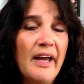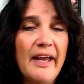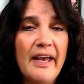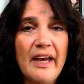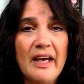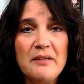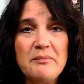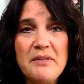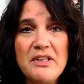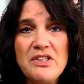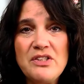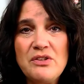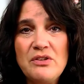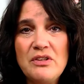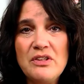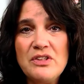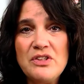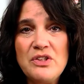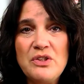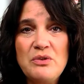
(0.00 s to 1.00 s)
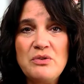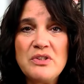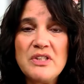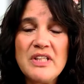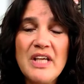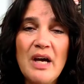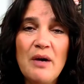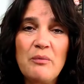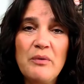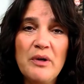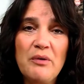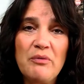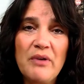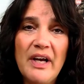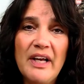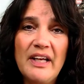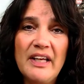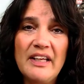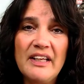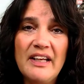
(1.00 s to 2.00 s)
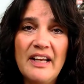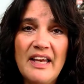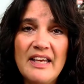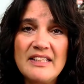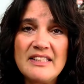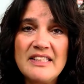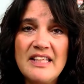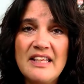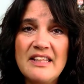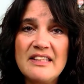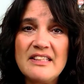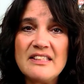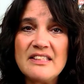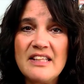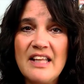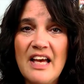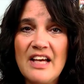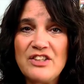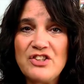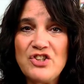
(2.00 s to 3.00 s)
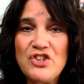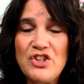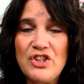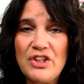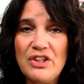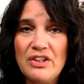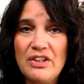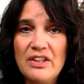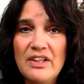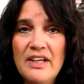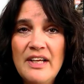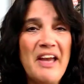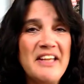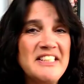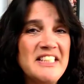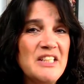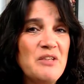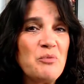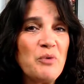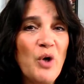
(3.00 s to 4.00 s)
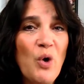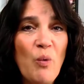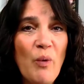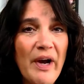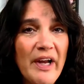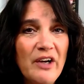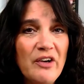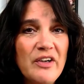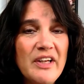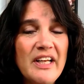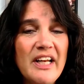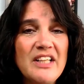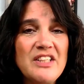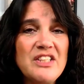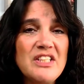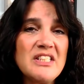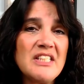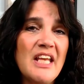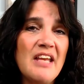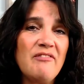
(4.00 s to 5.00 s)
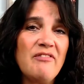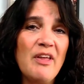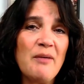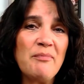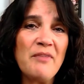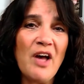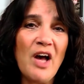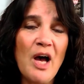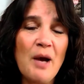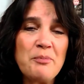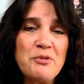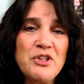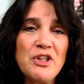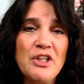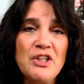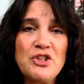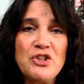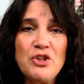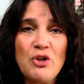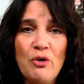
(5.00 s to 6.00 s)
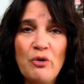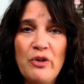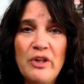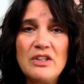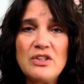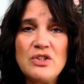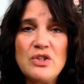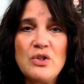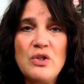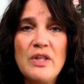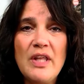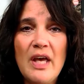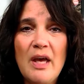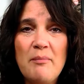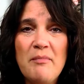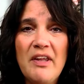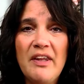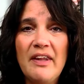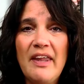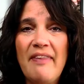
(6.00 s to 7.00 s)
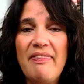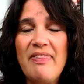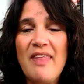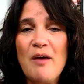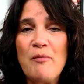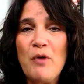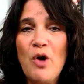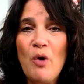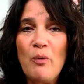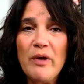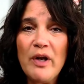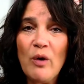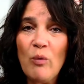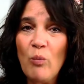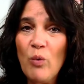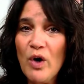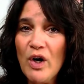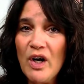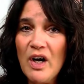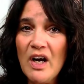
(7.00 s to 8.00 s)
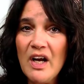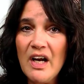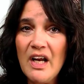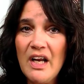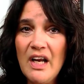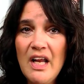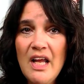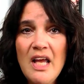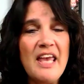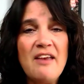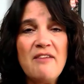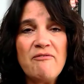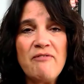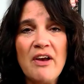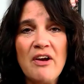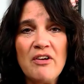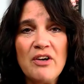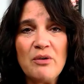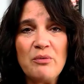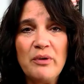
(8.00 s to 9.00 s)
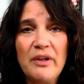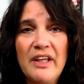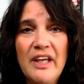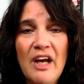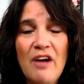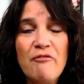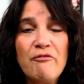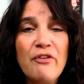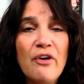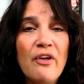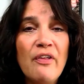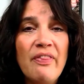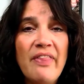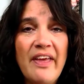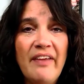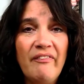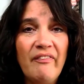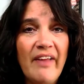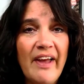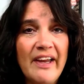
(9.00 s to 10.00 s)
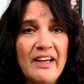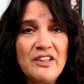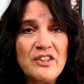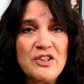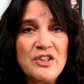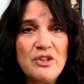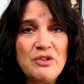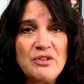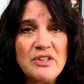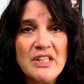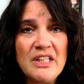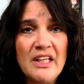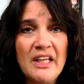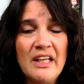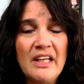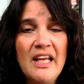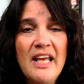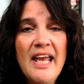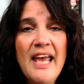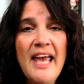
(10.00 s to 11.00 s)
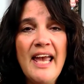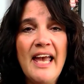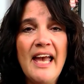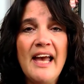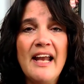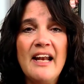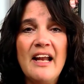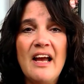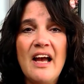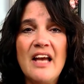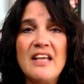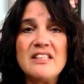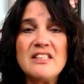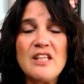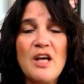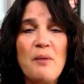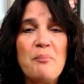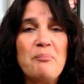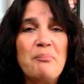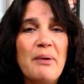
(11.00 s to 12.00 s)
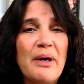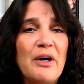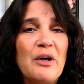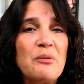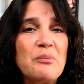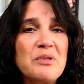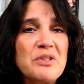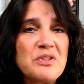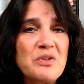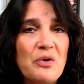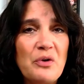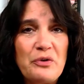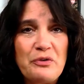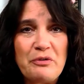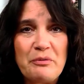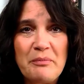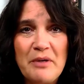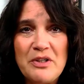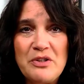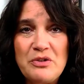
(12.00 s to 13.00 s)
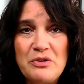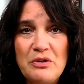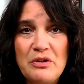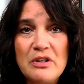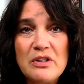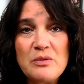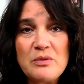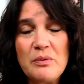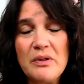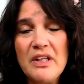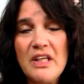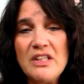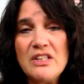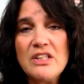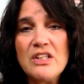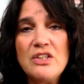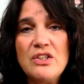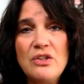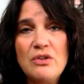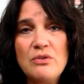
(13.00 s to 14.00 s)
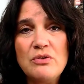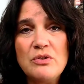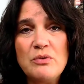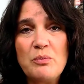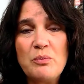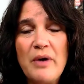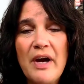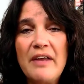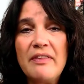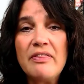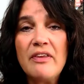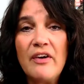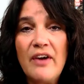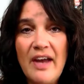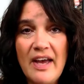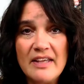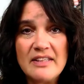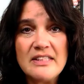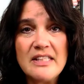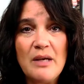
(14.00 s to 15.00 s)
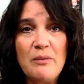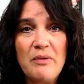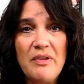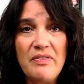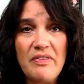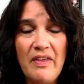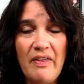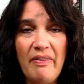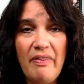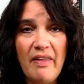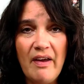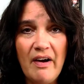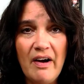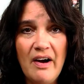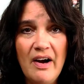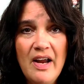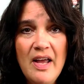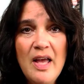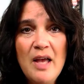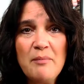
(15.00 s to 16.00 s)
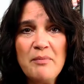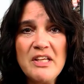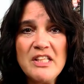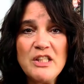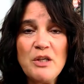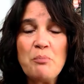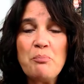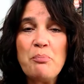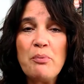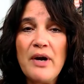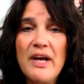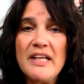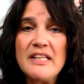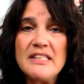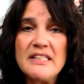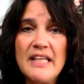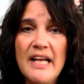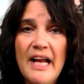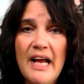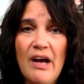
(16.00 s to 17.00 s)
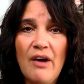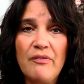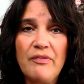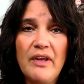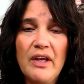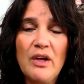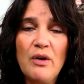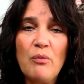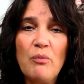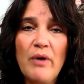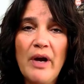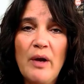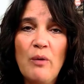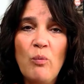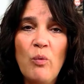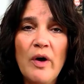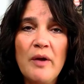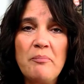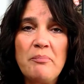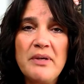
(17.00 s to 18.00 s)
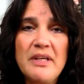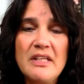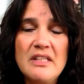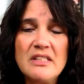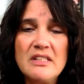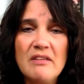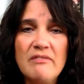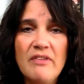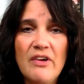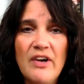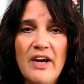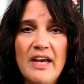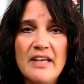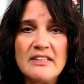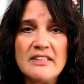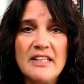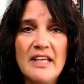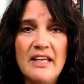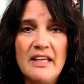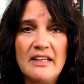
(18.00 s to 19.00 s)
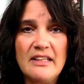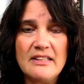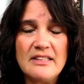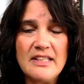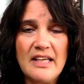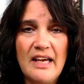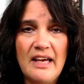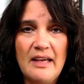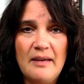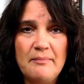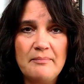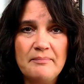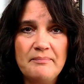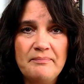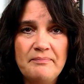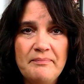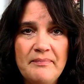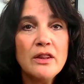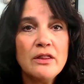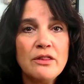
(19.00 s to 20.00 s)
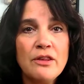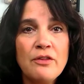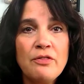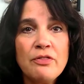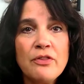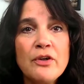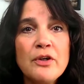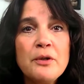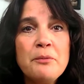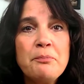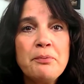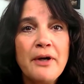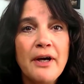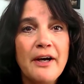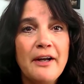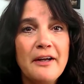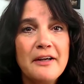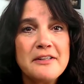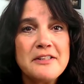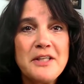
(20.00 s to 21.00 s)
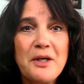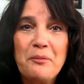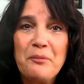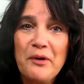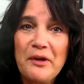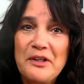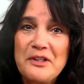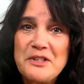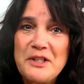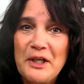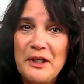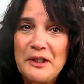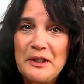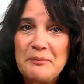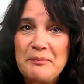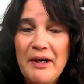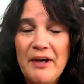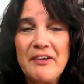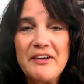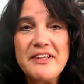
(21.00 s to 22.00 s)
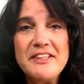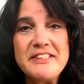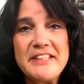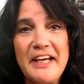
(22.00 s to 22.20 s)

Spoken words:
I had my students use that when writing an essay this last year. I didn't require it, I just gave them the option. I showed it to them and let them go in and work on it. They found it really helpful, they liked using it, and I saw better results from my students when they did write their essay within there because it breaks it out. They can write one piece of their essay at a time. The third product I want to talk about is